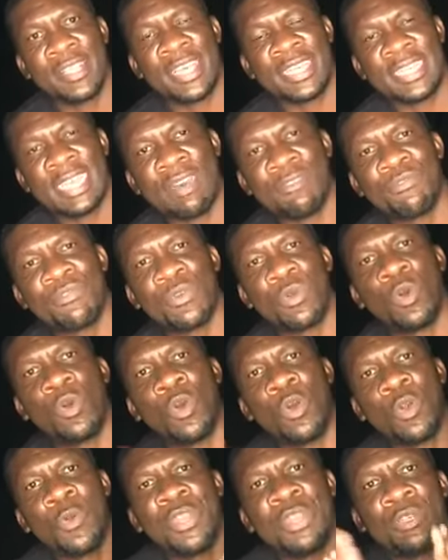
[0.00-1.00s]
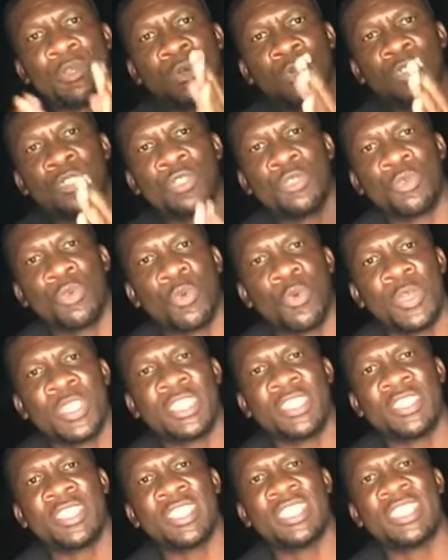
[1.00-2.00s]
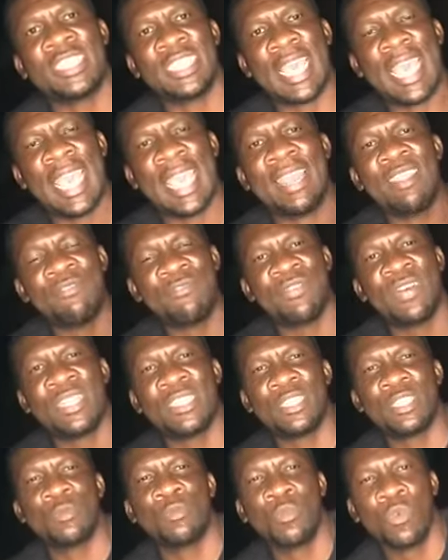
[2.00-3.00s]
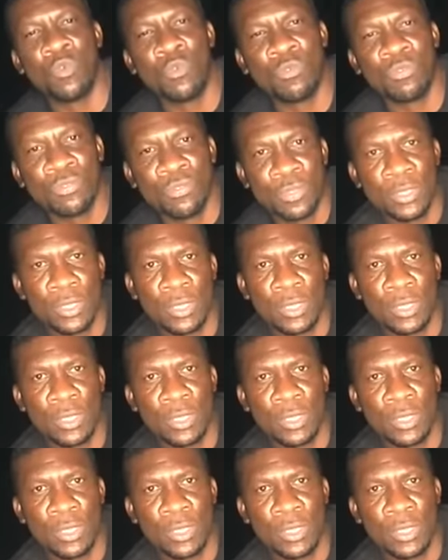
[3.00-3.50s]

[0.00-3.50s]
that have corridors through which these elephants move.